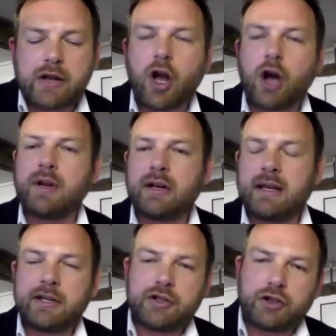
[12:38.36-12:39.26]

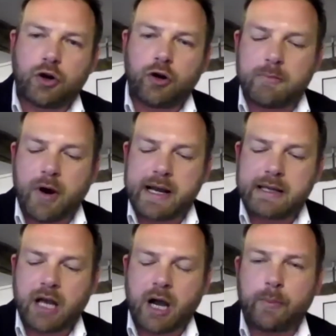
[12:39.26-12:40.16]
knowingly insure a
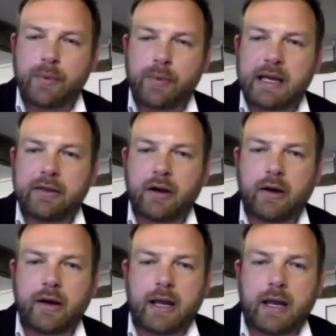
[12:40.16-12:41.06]
mining company
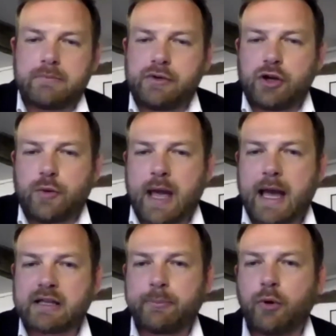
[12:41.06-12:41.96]
that I knew
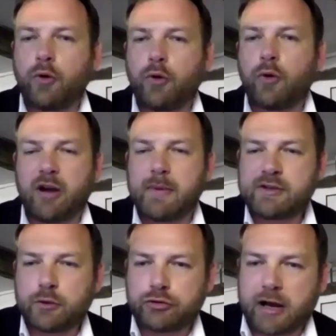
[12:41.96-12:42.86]
had a poor
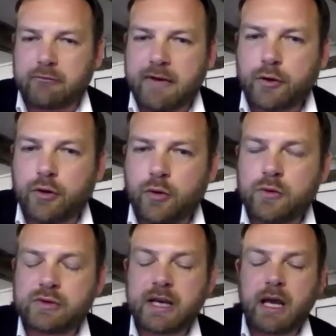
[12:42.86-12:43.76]
environmental track
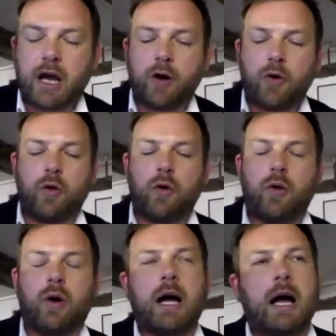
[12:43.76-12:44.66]
record
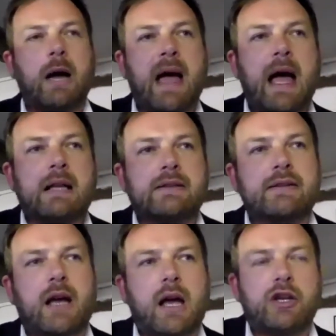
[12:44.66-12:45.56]
or had
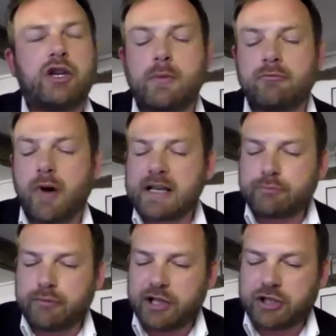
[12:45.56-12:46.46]
human
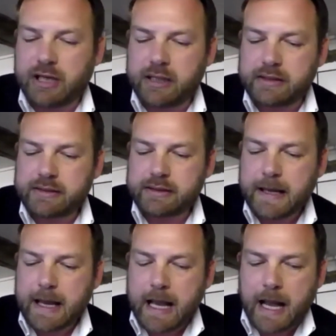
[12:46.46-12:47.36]
rights breaches,
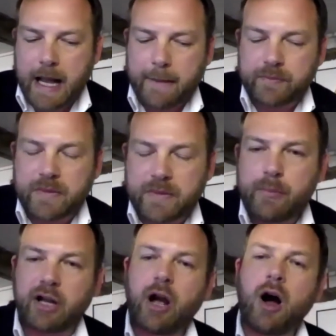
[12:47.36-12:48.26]
but
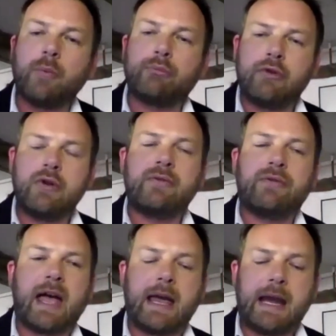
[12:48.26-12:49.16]
I can't
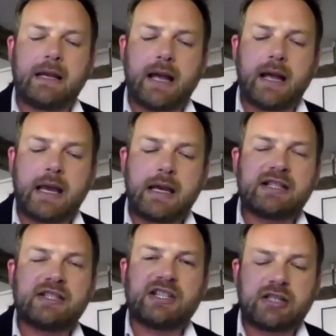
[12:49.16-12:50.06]
prove that in a
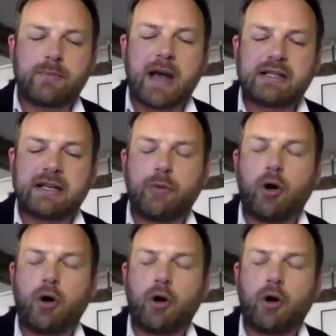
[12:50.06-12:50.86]
systematic